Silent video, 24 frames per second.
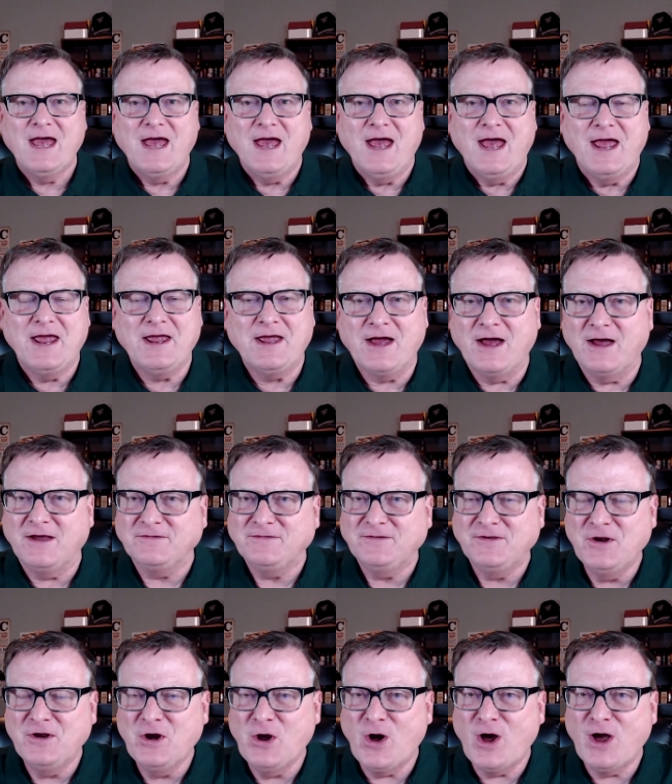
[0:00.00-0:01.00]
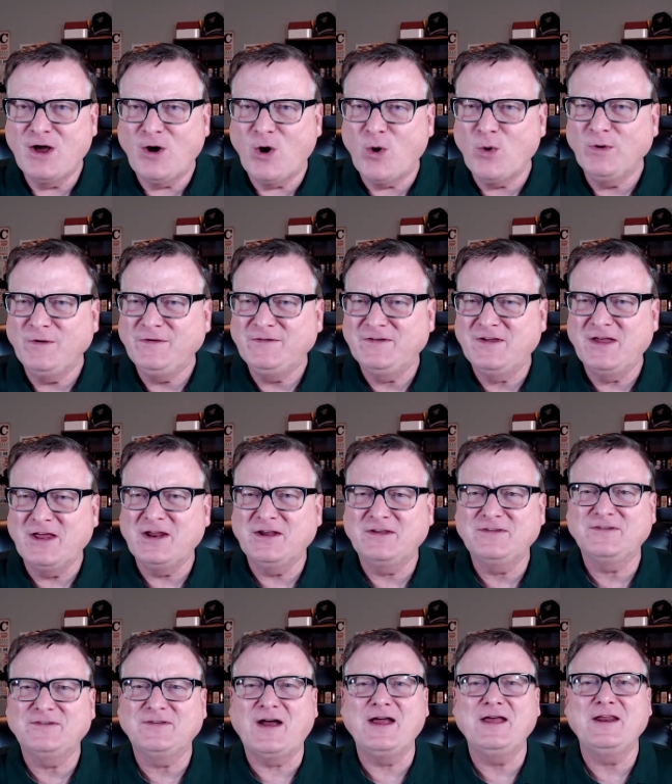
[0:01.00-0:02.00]
Hey guys, you know I always get
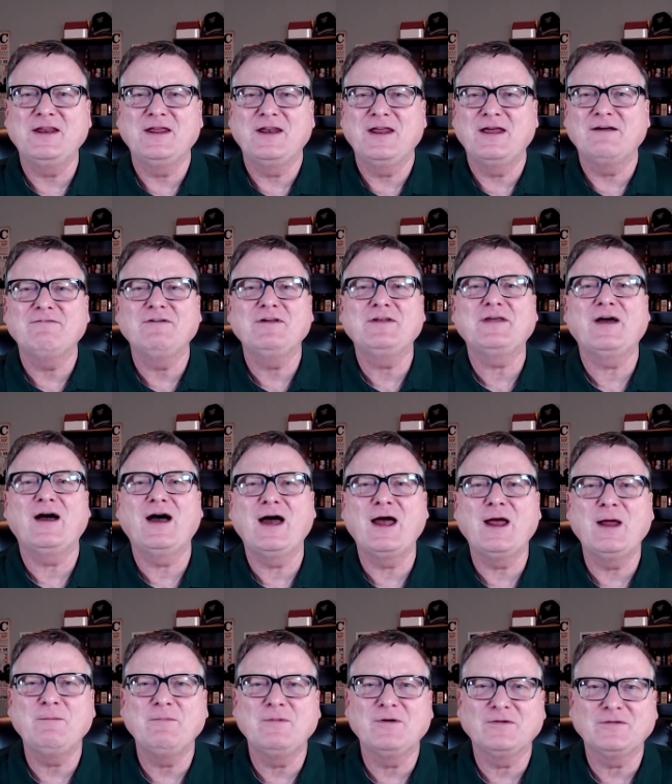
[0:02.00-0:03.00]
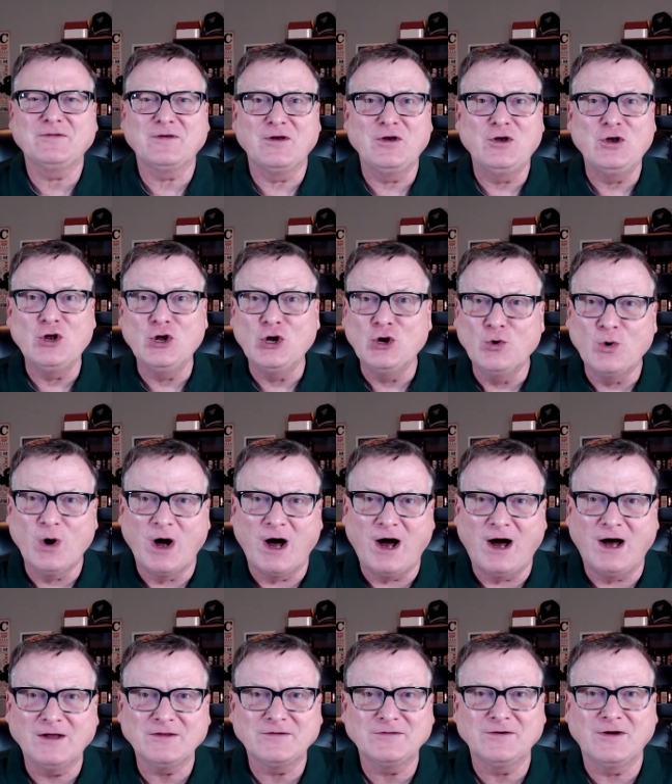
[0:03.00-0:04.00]
excited every time there's a new
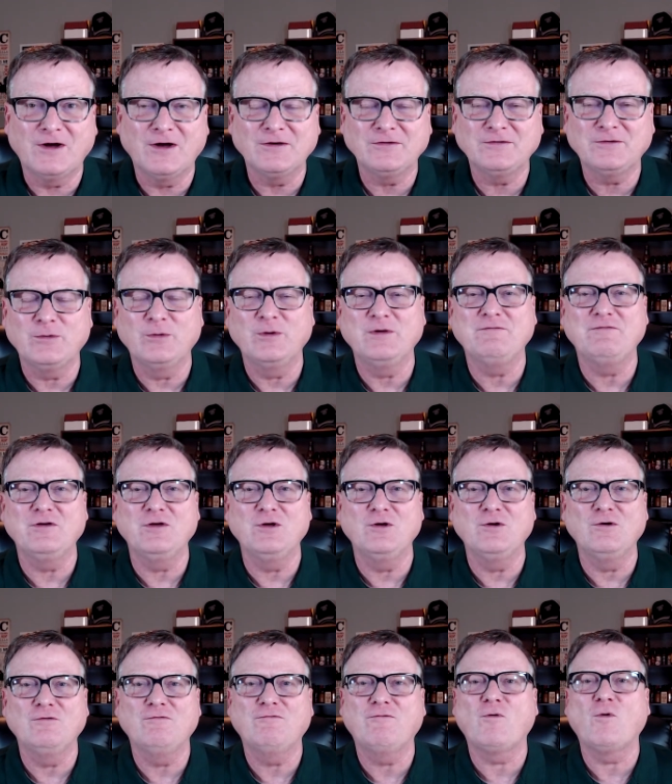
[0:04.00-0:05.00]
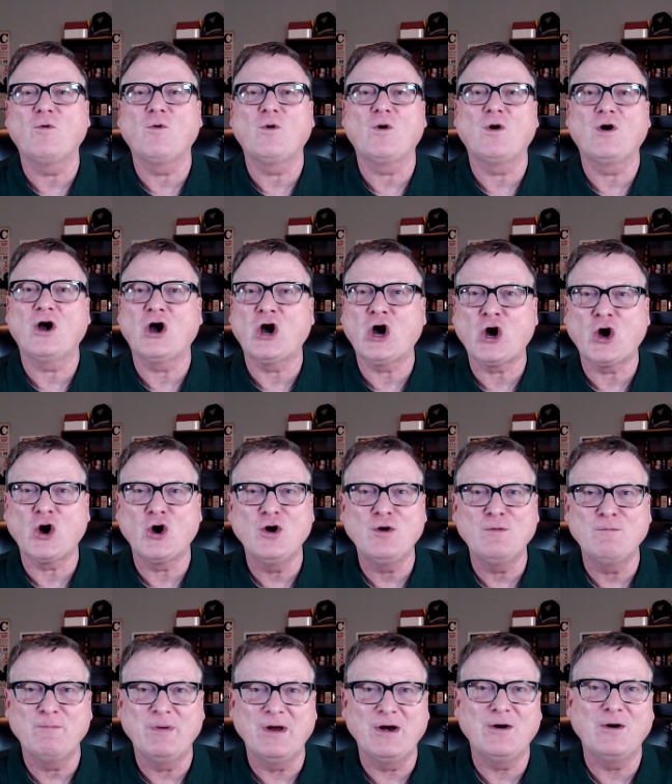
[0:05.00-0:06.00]
hot sauce to review for
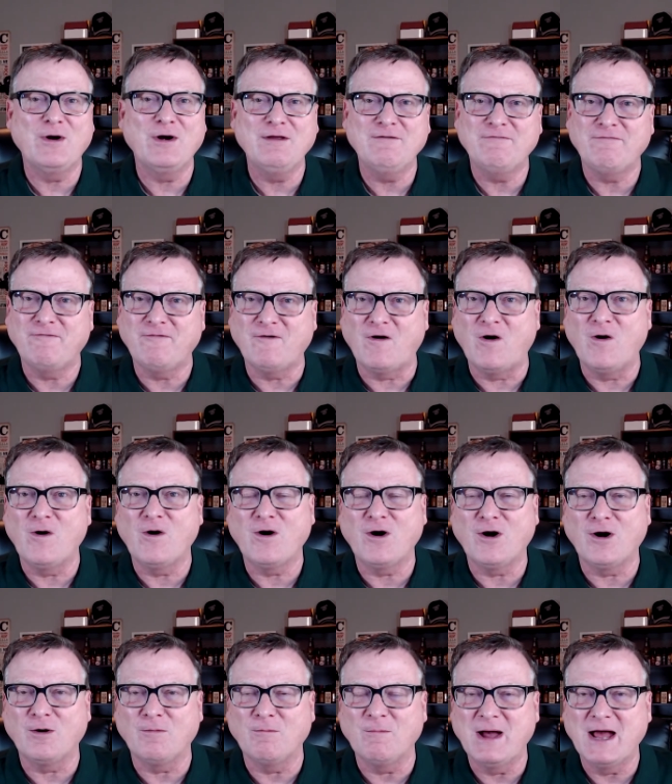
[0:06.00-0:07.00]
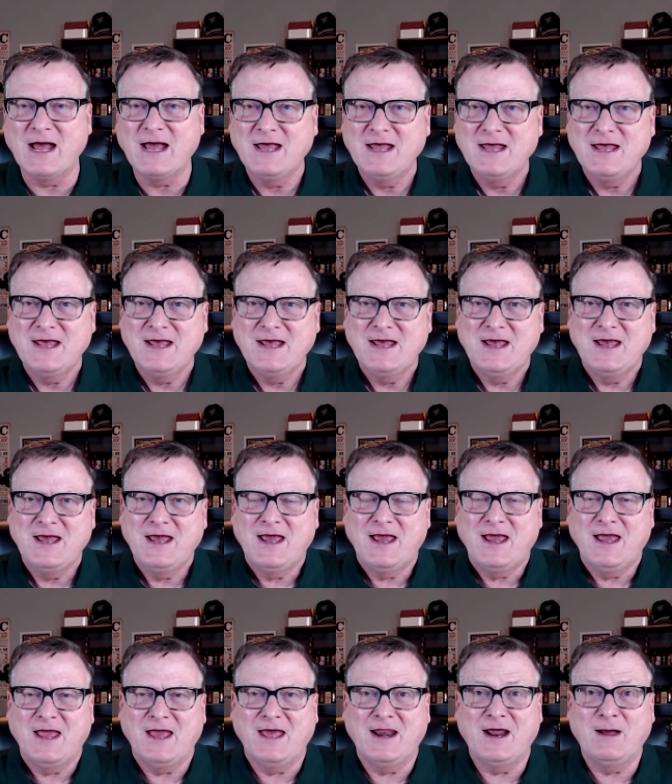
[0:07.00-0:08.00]
Hurt Berry Farm.
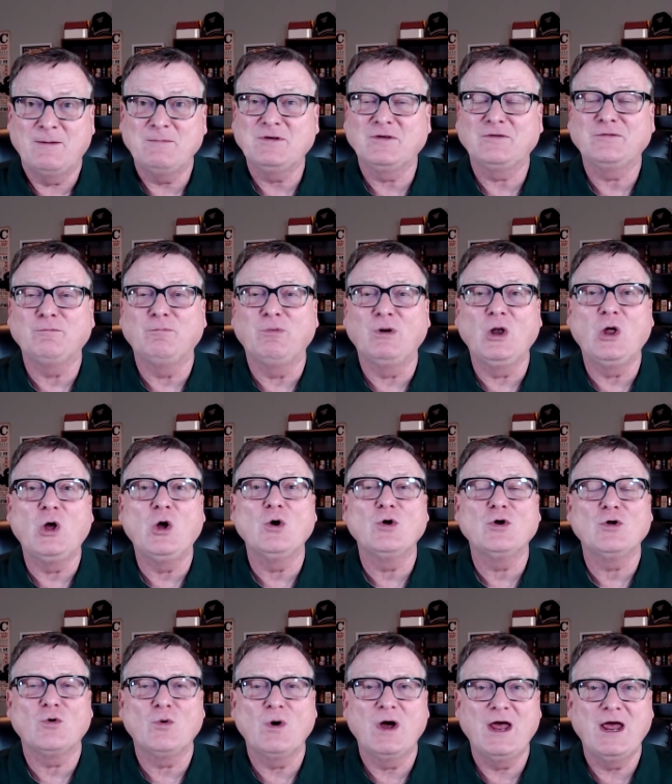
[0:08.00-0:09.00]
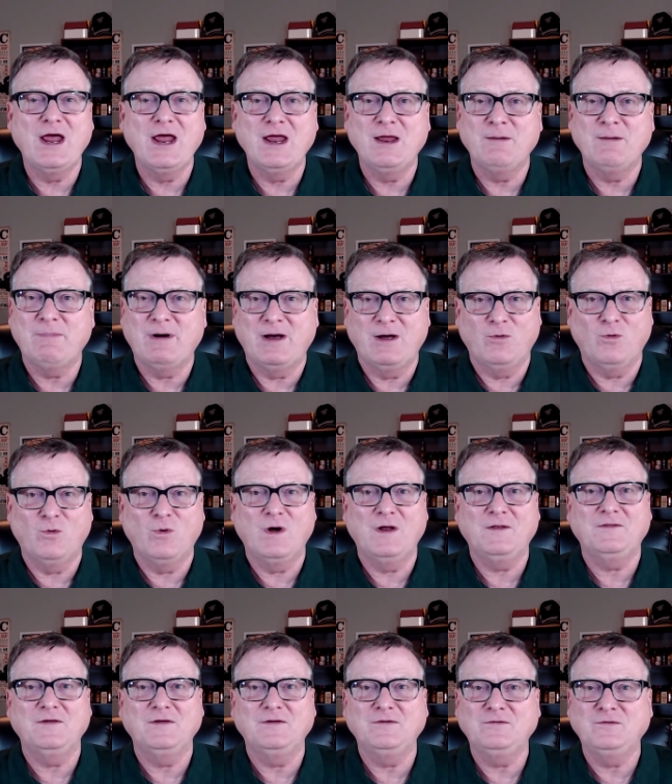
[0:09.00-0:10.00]
And I'm just blown away by
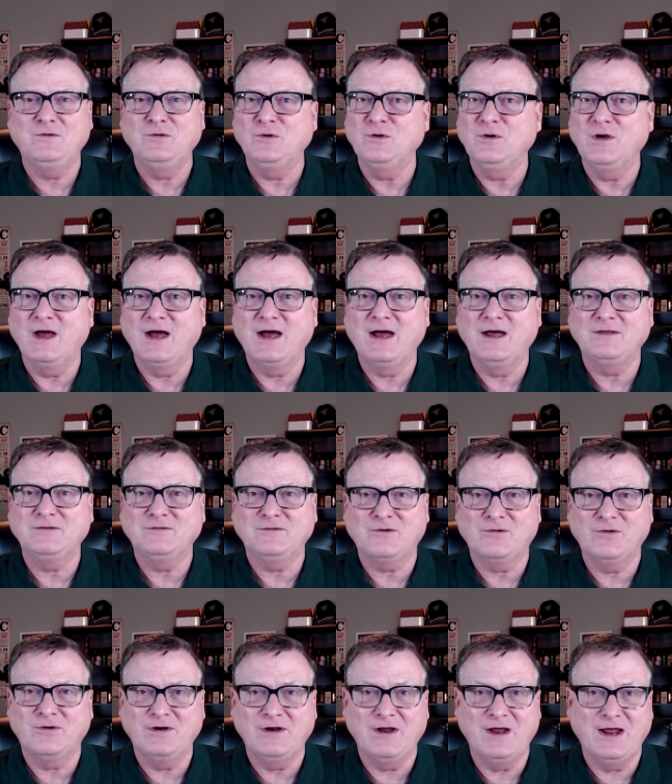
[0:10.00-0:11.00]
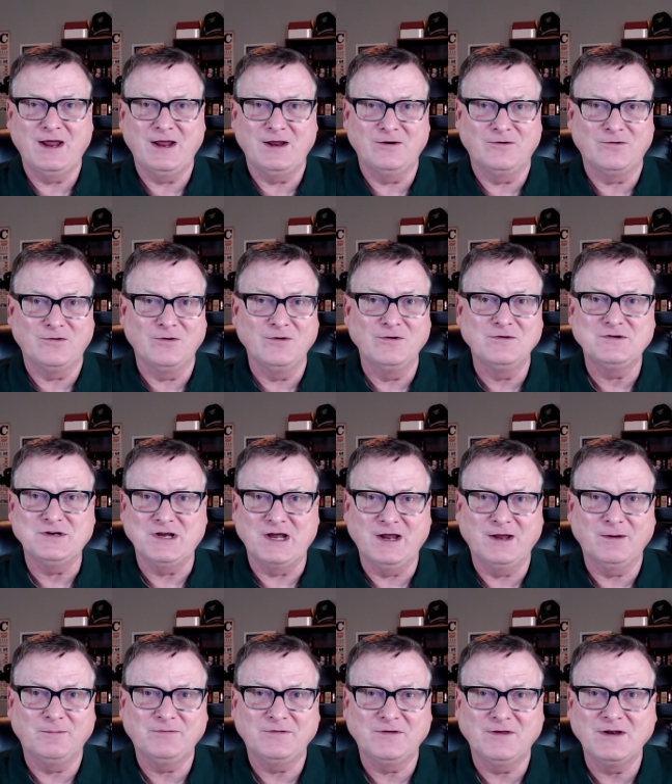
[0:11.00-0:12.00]
what these two guys create, Drew
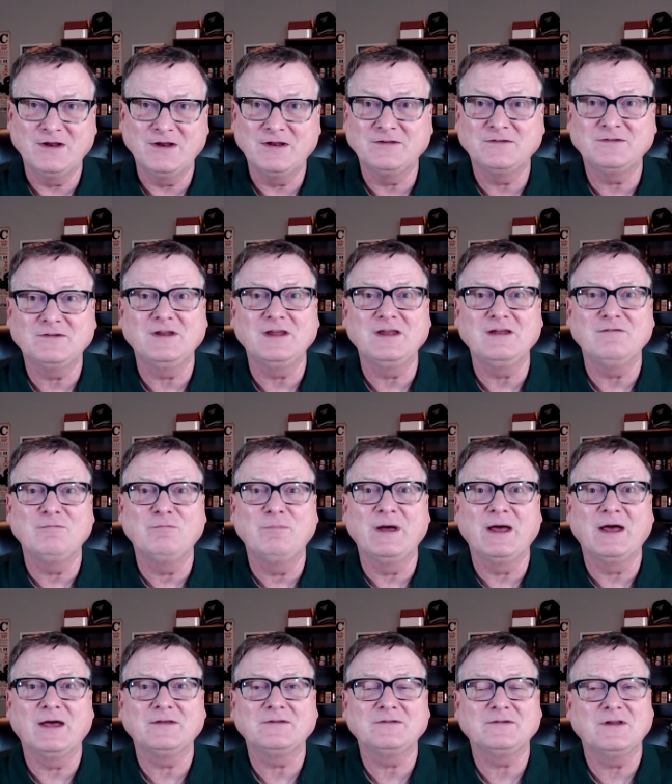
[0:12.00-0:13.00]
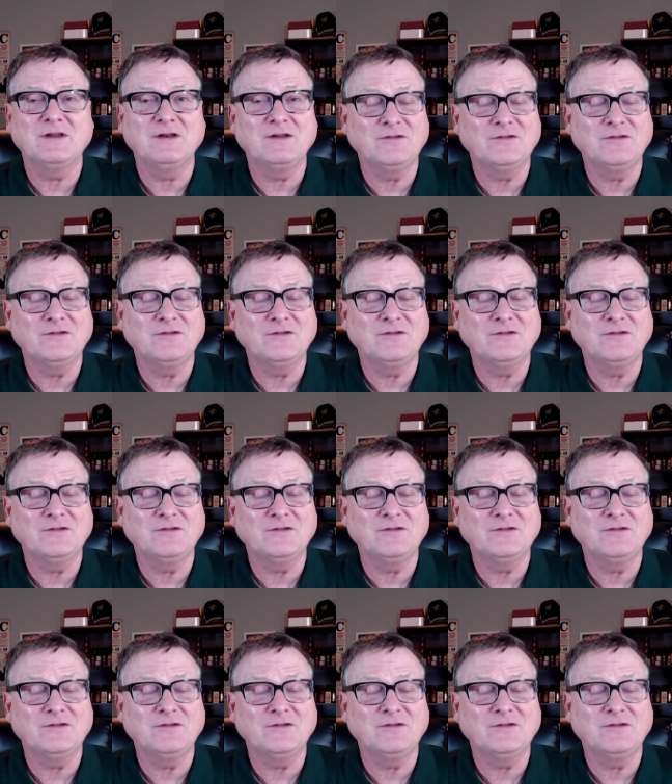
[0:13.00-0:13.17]
Jacobson and Steve Best.